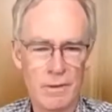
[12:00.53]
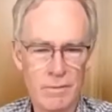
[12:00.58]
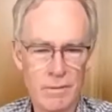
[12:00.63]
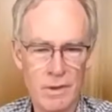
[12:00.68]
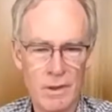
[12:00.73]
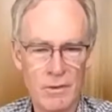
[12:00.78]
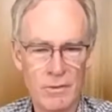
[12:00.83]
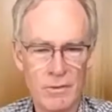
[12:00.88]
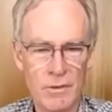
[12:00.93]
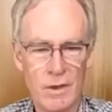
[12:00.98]

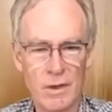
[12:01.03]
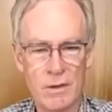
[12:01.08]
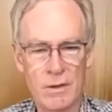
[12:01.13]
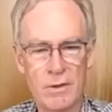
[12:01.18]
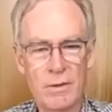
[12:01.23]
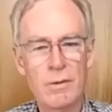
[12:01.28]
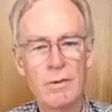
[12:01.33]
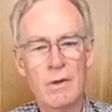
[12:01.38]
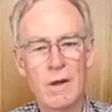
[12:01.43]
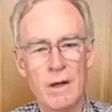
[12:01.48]
Riesling
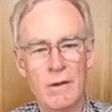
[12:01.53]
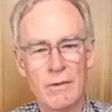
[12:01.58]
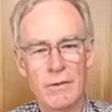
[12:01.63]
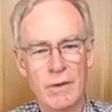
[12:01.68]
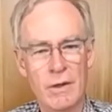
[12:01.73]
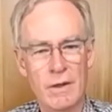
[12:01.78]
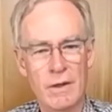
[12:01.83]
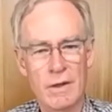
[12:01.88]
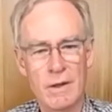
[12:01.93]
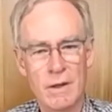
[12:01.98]

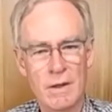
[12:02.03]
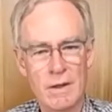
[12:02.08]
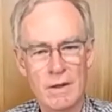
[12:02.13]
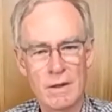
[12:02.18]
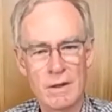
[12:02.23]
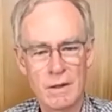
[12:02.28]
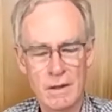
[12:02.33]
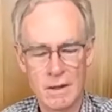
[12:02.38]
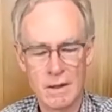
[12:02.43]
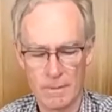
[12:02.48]

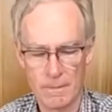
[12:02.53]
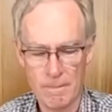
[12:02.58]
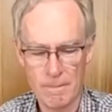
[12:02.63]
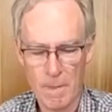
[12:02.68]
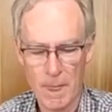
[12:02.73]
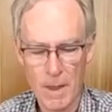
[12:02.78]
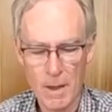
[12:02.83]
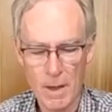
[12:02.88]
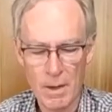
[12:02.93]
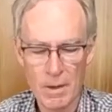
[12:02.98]
2019.
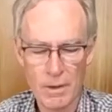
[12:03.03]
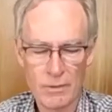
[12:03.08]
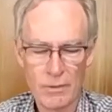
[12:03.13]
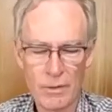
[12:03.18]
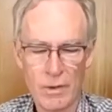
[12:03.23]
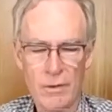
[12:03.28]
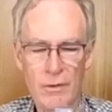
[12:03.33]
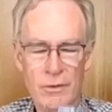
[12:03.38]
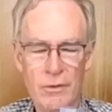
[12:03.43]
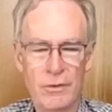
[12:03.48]

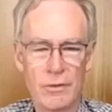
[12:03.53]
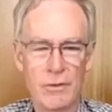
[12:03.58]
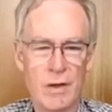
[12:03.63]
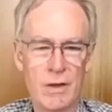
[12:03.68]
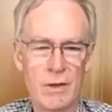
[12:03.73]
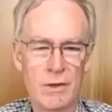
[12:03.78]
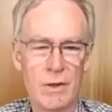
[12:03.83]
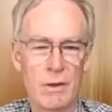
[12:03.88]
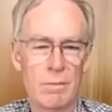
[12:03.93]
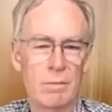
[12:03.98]
So this is their
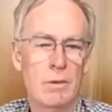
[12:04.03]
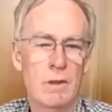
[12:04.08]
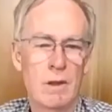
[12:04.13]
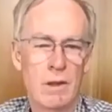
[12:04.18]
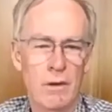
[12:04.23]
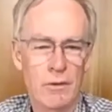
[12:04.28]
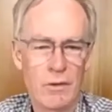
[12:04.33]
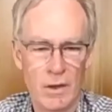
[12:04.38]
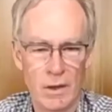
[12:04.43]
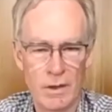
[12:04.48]
top
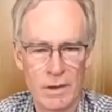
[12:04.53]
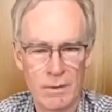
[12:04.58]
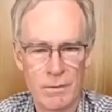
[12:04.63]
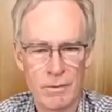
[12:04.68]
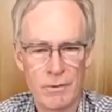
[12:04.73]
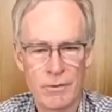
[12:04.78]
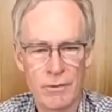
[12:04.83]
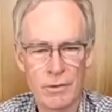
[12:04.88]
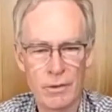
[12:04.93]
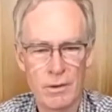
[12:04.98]
Riesling, their
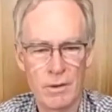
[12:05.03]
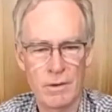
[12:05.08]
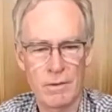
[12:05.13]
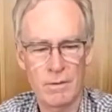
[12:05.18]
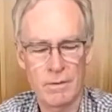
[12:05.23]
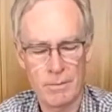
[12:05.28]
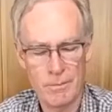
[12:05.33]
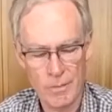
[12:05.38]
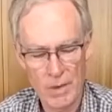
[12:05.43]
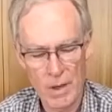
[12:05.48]

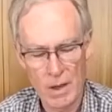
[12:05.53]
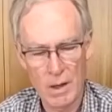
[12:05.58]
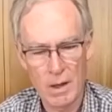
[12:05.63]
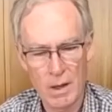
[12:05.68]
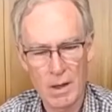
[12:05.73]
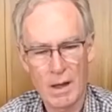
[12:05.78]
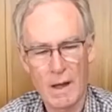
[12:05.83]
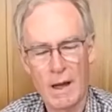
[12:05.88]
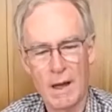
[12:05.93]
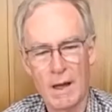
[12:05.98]
Reserve.
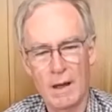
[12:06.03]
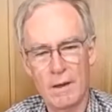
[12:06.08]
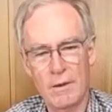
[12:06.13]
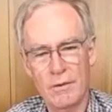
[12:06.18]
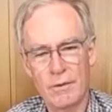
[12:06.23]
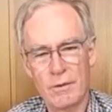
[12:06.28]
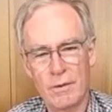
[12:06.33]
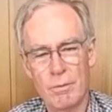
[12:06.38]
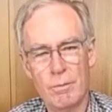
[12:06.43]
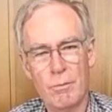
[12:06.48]
And
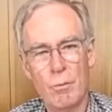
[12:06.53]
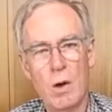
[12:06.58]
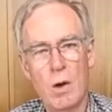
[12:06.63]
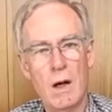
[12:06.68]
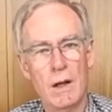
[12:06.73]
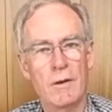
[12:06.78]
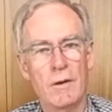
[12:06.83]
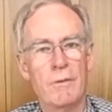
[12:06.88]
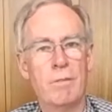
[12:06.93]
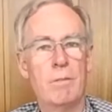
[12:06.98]
it's a
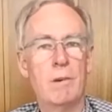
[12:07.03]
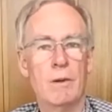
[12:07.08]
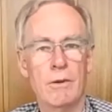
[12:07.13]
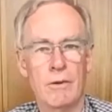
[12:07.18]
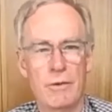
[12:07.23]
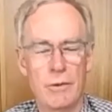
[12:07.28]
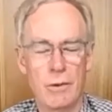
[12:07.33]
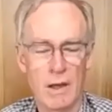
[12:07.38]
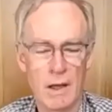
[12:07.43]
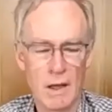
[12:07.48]
wine that's built
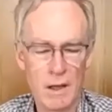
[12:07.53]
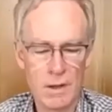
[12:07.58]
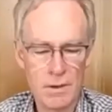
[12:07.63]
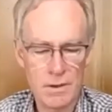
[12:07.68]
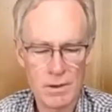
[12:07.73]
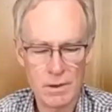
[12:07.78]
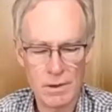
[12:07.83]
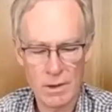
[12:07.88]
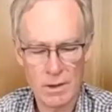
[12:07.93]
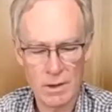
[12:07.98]
to age,
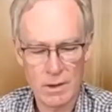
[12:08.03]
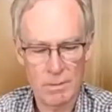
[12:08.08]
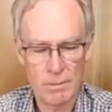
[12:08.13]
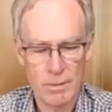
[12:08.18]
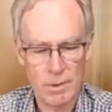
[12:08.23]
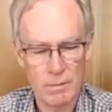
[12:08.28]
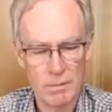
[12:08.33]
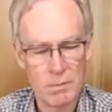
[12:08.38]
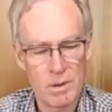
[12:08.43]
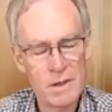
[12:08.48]
and you can
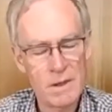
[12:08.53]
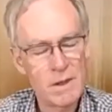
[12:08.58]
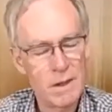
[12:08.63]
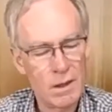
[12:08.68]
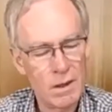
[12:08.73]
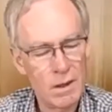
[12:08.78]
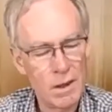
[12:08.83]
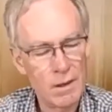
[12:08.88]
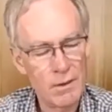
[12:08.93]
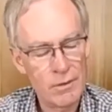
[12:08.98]
probably
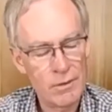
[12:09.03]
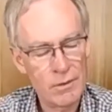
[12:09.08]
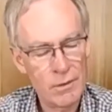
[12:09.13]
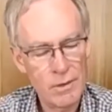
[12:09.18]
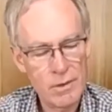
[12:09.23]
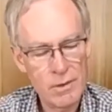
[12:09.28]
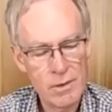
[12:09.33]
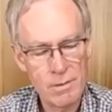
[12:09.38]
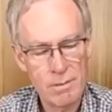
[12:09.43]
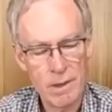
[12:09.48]
tell that as soon
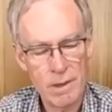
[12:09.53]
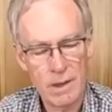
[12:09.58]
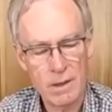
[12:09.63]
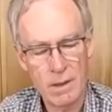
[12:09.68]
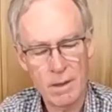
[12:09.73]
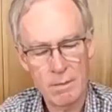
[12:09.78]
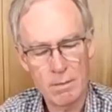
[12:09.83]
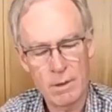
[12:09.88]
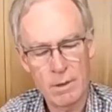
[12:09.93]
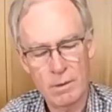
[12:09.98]
as you pick it
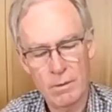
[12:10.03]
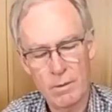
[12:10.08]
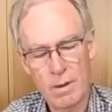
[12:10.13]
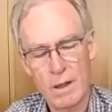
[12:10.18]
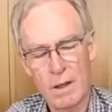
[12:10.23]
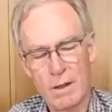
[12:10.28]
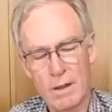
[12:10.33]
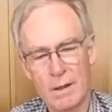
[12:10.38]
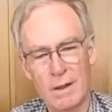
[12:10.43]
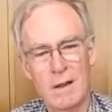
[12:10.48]
up and look at
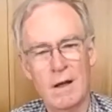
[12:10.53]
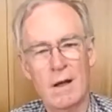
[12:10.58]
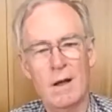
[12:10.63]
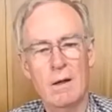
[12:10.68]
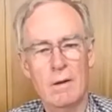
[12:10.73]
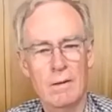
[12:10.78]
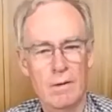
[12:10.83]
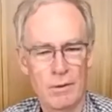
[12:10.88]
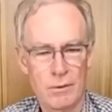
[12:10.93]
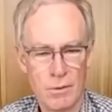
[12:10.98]
it. The
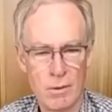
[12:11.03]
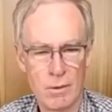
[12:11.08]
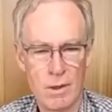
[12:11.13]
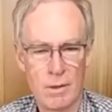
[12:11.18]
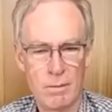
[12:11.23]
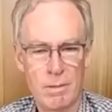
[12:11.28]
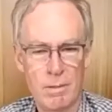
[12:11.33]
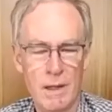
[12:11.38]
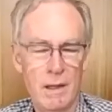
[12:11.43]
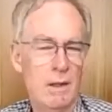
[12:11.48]
colour is
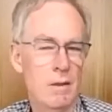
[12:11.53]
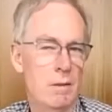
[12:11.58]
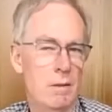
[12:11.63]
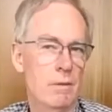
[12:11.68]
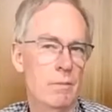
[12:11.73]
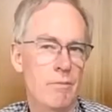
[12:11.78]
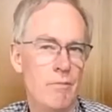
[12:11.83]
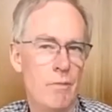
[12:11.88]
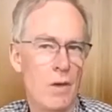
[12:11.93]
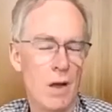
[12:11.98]
quite
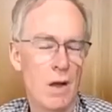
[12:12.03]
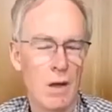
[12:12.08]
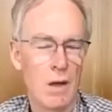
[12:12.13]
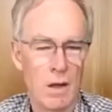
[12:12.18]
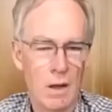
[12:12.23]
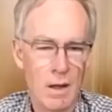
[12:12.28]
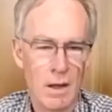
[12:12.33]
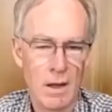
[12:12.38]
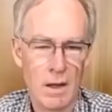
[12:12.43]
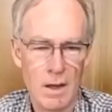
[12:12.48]
pale,
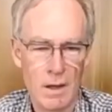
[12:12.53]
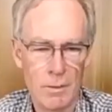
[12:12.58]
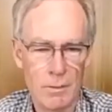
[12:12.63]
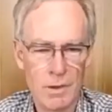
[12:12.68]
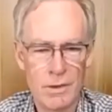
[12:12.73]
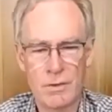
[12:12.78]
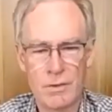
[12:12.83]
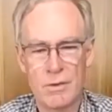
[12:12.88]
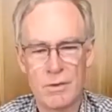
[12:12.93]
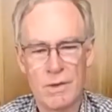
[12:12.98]

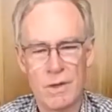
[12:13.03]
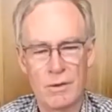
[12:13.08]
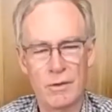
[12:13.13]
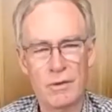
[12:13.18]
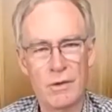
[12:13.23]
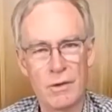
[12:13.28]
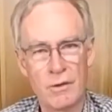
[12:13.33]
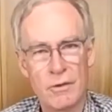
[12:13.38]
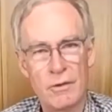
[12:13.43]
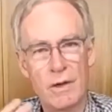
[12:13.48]
which suggests
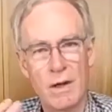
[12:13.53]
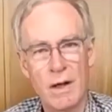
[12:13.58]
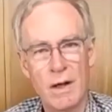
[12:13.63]
that it's a